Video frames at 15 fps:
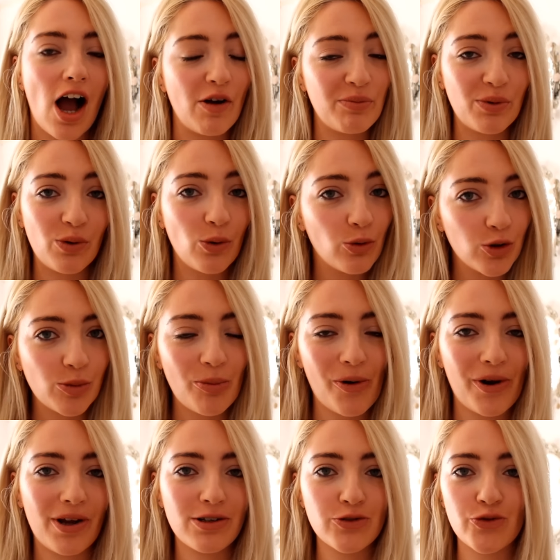I bought all the
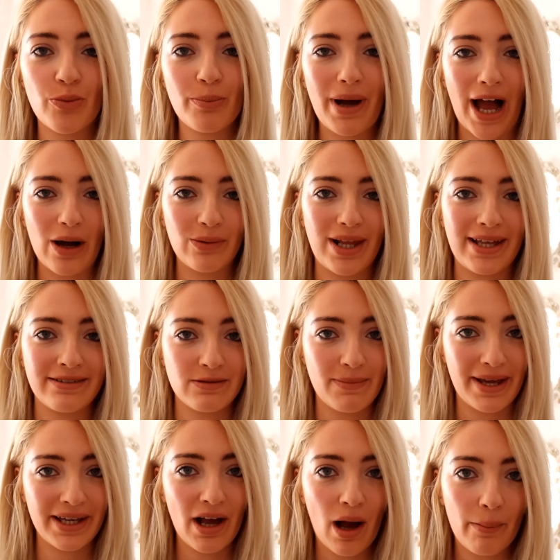products from Poundland's
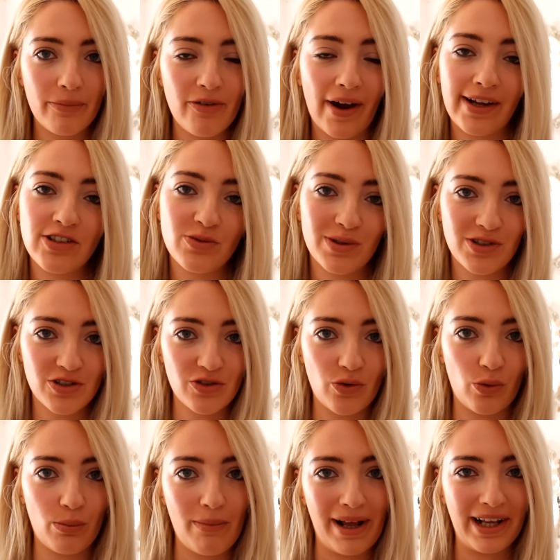makeup range, which is
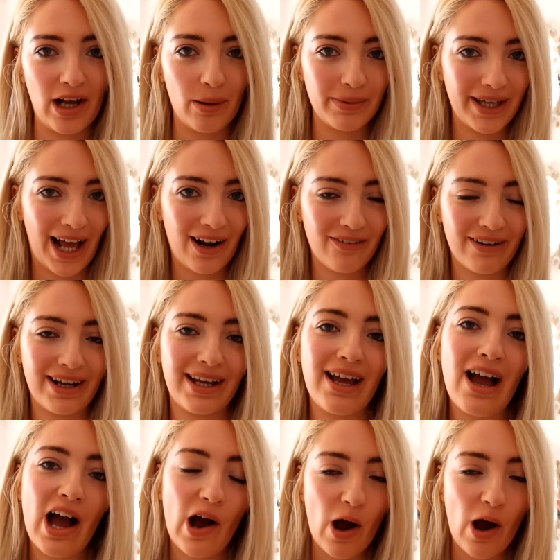called Makeup Gallery.